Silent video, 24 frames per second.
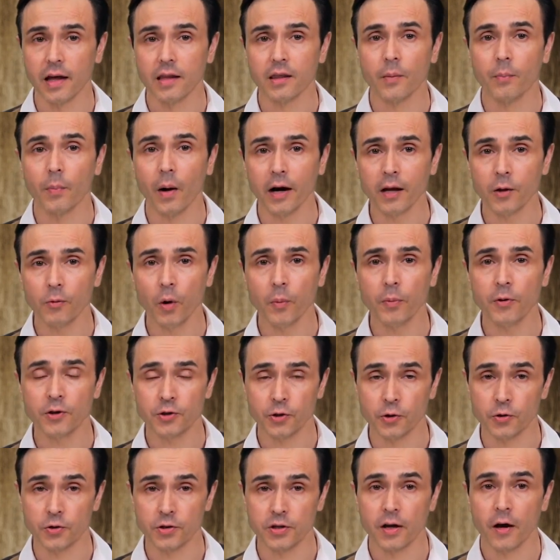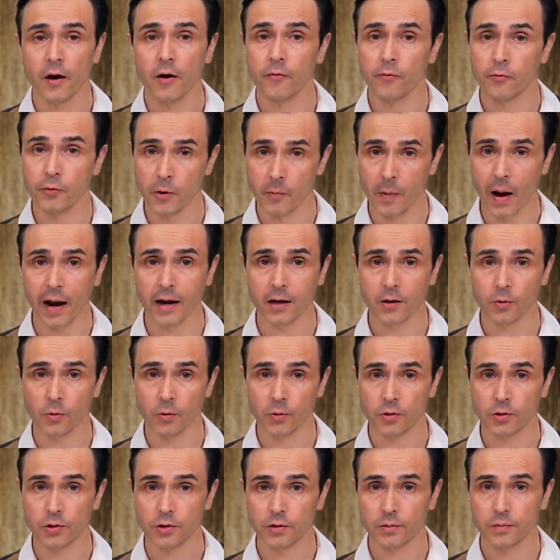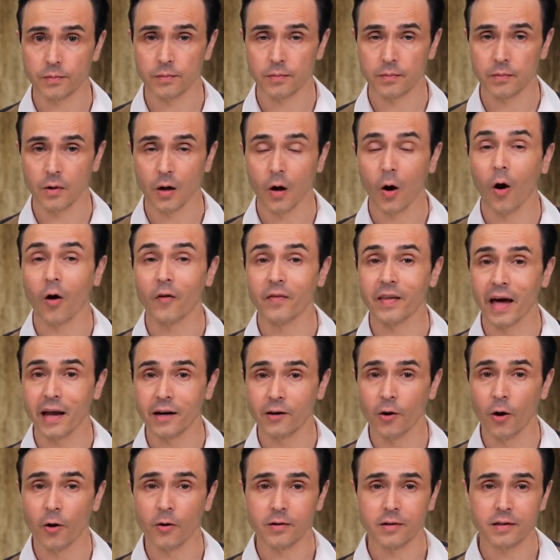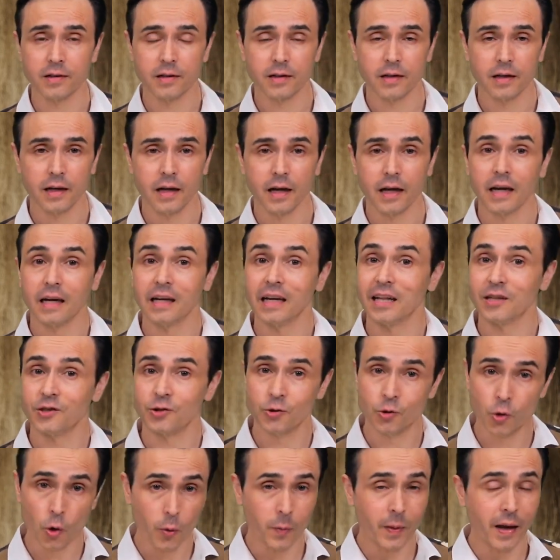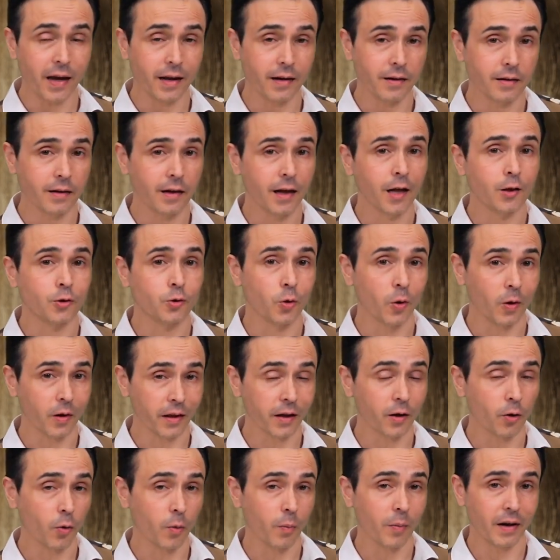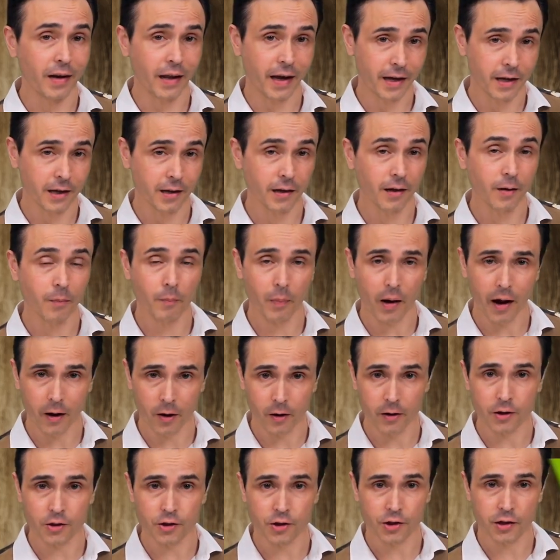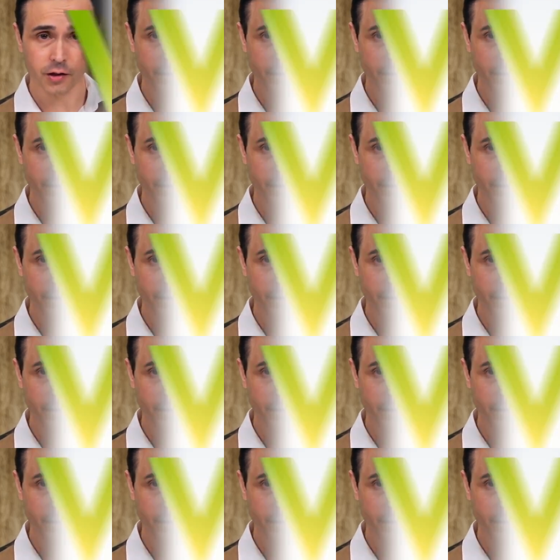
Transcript: the body will produce free radicals. On that note, let's zoom in to a little molecular biology.